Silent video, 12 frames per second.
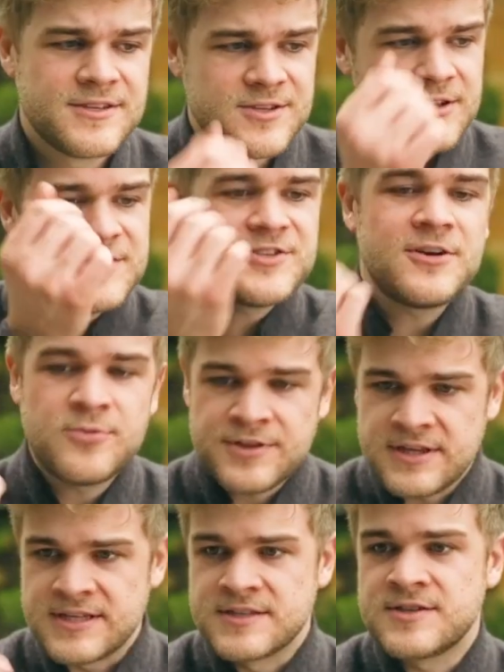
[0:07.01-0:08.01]
So let's start with
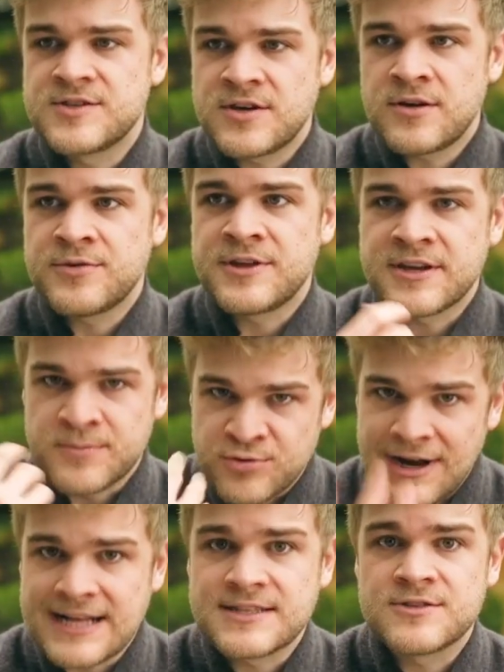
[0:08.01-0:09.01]
this. Let's start with like a
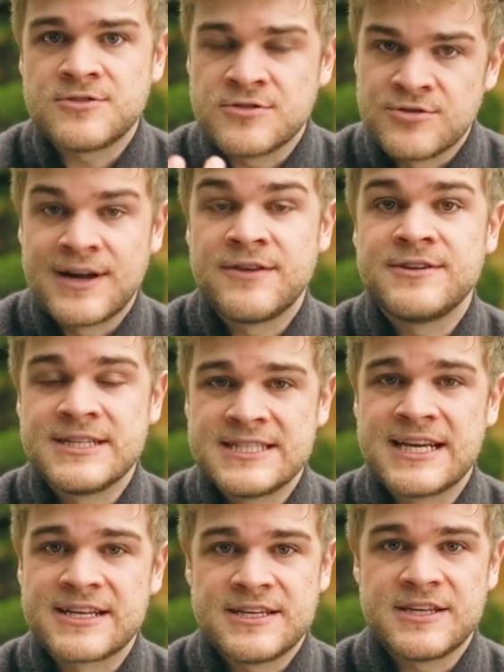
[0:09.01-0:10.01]
practical grounding
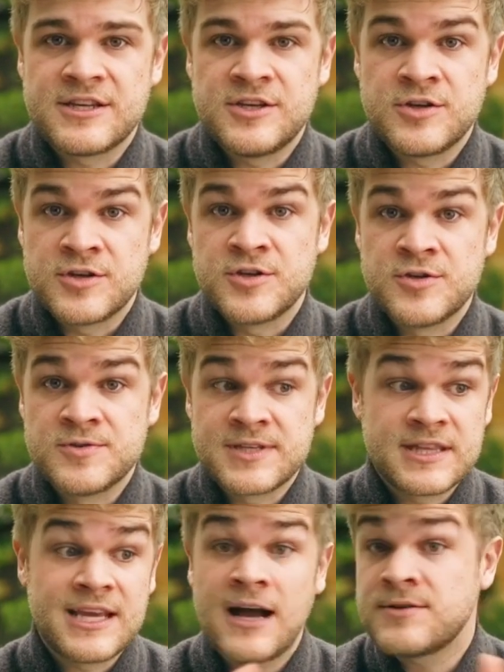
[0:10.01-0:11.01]
technique that you can use
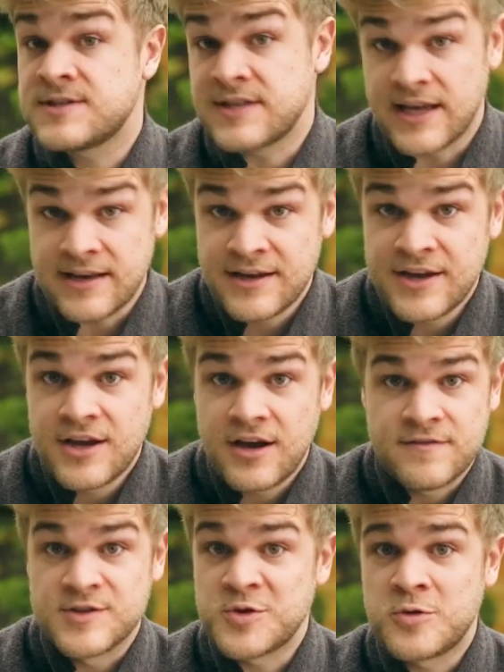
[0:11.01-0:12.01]
at the outset
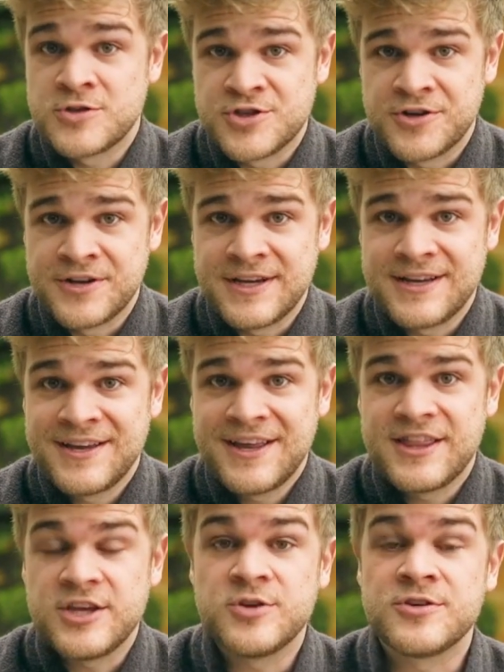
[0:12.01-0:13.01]
of this whole journey
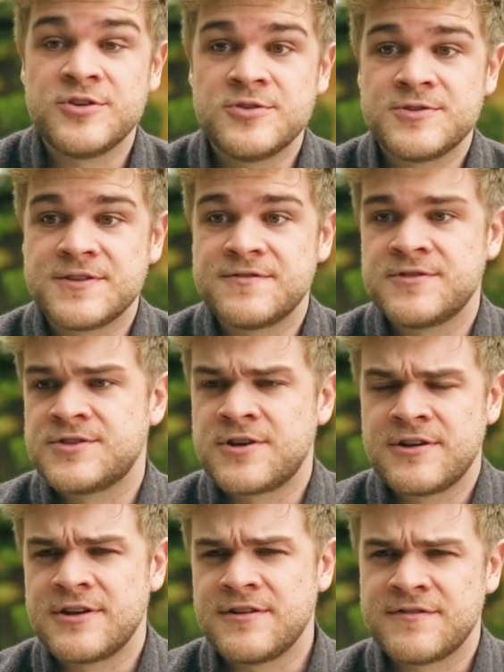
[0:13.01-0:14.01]
that you can use if you're
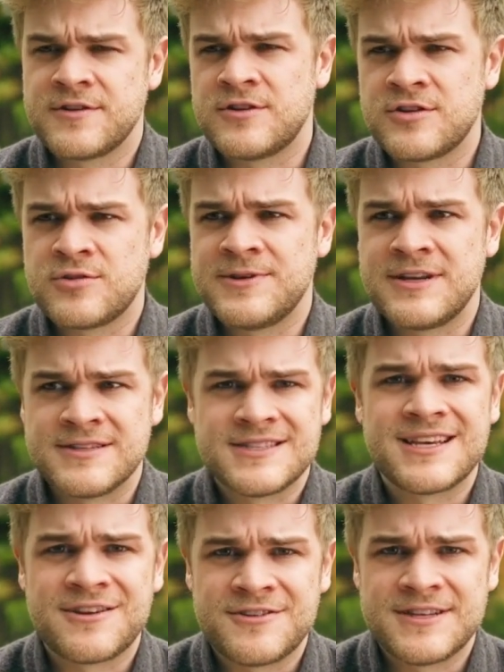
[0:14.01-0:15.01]
starting to feel a little bit
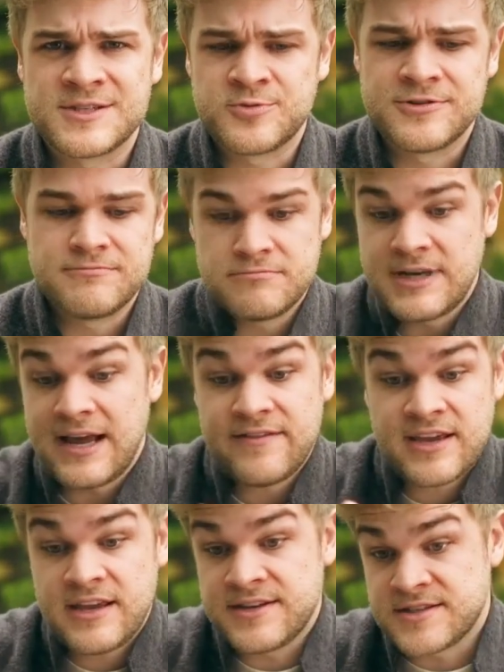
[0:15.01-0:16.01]
unsettled as we're
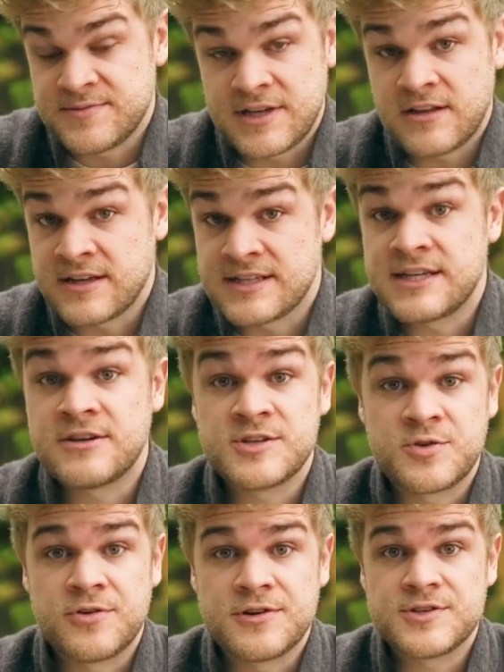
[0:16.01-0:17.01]
navigating some delicate territory.